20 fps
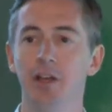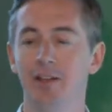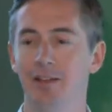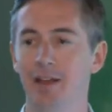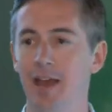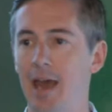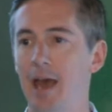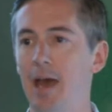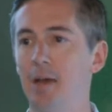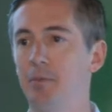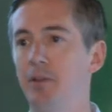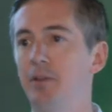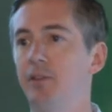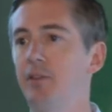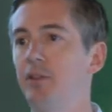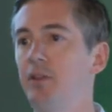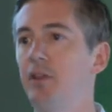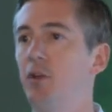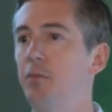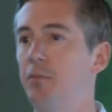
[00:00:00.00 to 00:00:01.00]
that happens
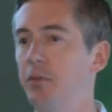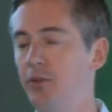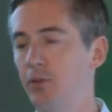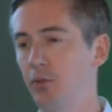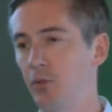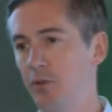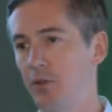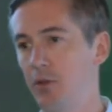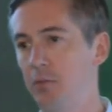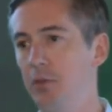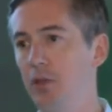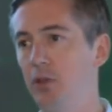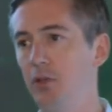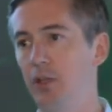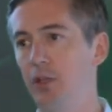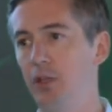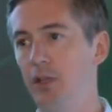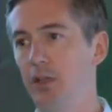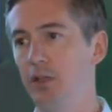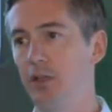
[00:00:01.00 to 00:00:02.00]
in the open source
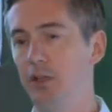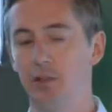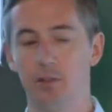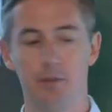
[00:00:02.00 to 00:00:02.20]
community.